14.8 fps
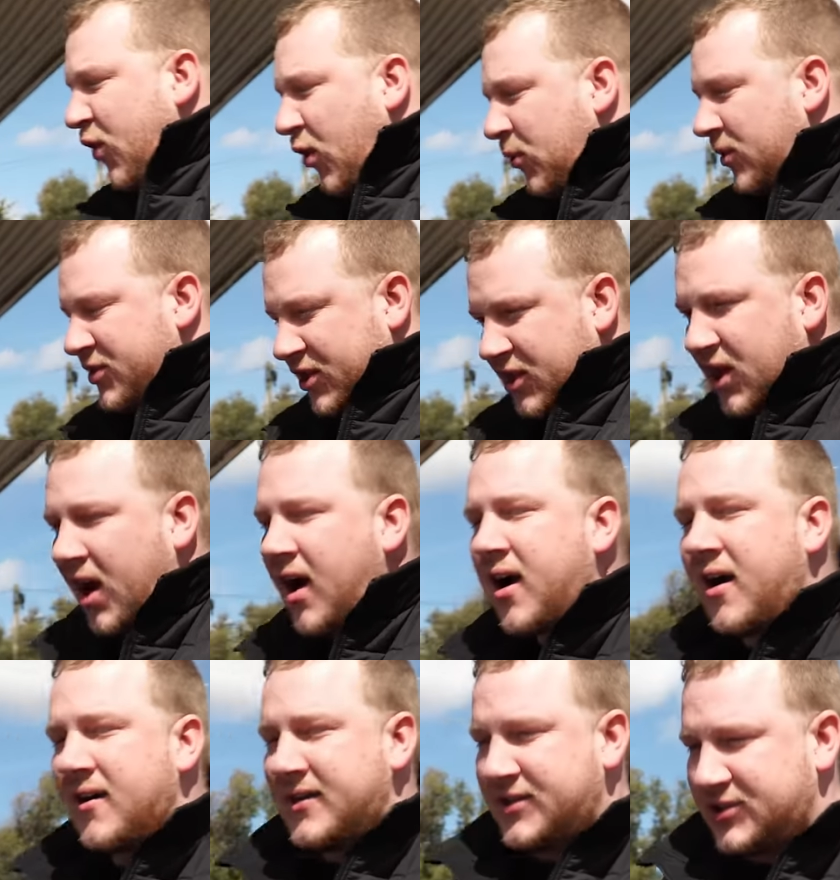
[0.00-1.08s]
wrong with the
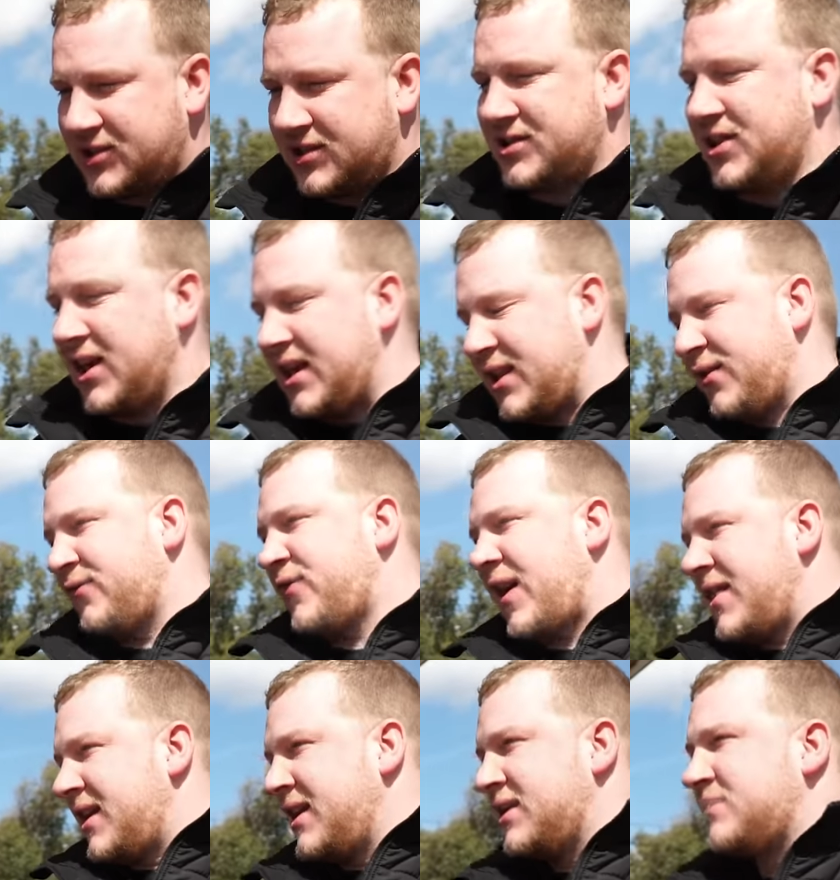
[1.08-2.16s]
car, it's just the
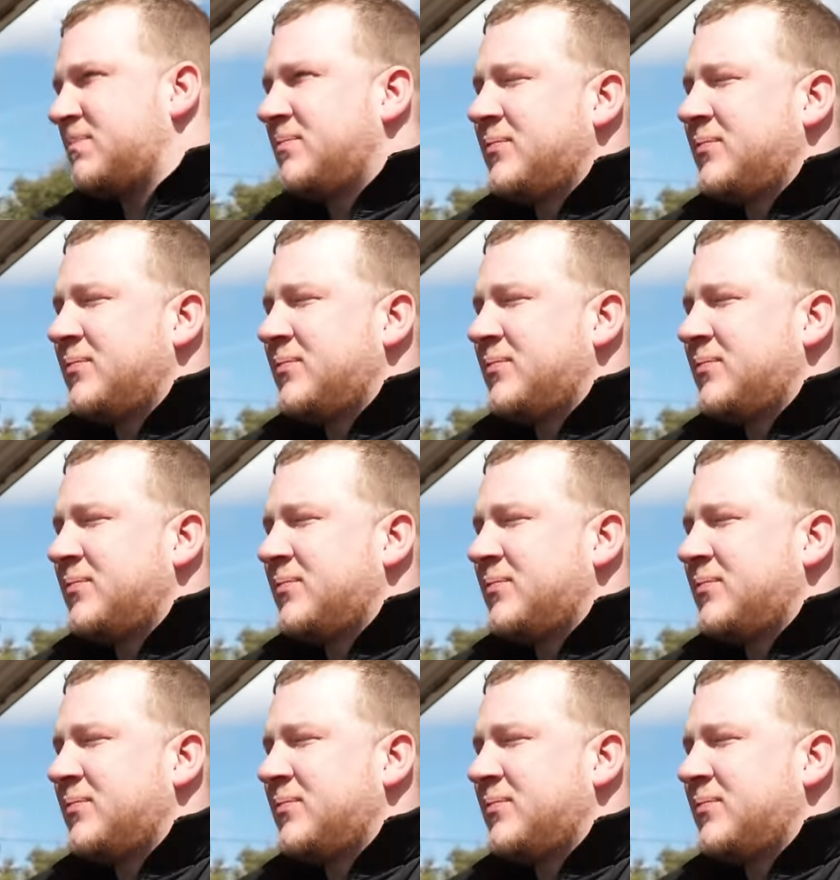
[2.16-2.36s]
fact that it's